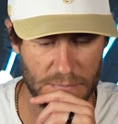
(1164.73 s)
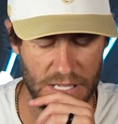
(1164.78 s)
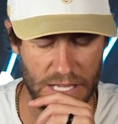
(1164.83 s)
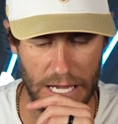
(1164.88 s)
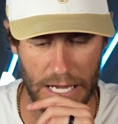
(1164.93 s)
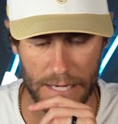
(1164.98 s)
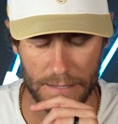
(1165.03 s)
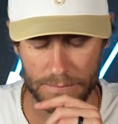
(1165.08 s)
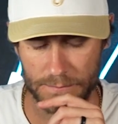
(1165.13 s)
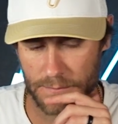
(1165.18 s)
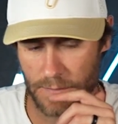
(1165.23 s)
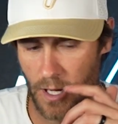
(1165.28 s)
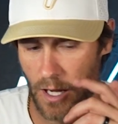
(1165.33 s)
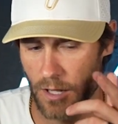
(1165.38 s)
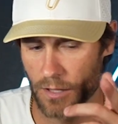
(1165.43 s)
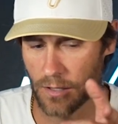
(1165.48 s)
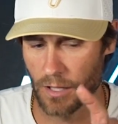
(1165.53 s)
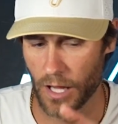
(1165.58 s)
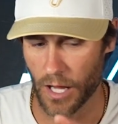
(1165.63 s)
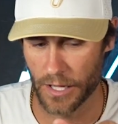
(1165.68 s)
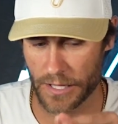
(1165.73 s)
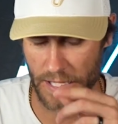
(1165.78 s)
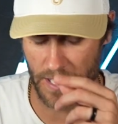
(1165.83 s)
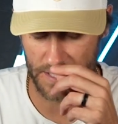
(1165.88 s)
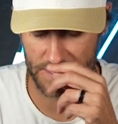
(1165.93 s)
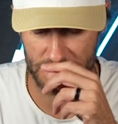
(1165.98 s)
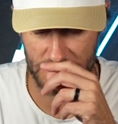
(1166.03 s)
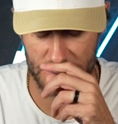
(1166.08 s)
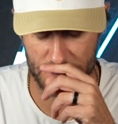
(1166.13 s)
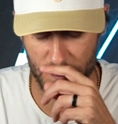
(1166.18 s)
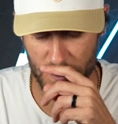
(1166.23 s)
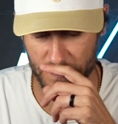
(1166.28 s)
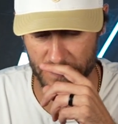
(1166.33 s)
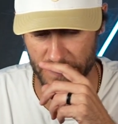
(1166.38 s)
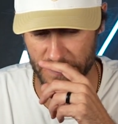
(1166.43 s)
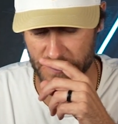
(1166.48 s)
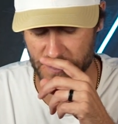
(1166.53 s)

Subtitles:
Yeah. Yes, that's perfect.